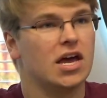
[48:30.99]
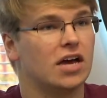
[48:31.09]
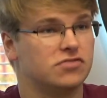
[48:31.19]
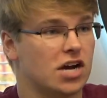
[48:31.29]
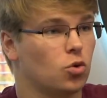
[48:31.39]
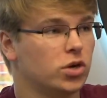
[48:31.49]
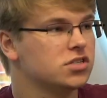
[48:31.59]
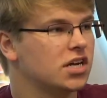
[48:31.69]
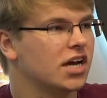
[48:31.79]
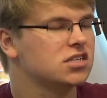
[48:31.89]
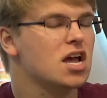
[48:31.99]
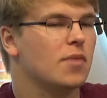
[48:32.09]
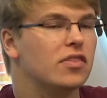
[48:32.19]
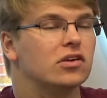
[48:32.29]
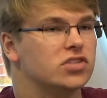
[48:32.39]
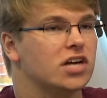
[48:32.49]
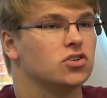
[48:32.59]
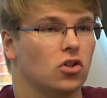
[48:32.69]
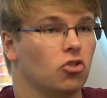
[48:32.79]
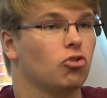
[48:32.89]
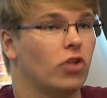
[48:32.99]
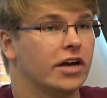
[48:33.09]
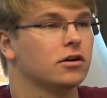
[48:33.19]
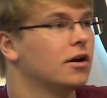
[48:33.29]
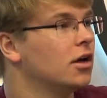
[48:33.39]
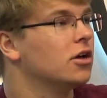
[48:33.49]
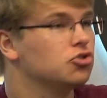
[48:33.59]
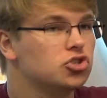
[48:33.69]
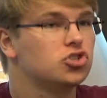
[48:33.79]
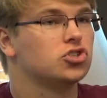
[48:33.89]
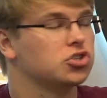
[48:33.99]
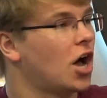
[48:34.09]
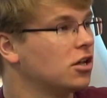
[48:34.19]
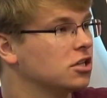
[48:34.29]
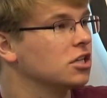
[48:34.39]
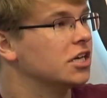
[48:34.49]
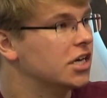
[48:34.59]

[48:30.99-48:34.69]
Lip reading: if Tech wins that next game, I think Tech's solidly in.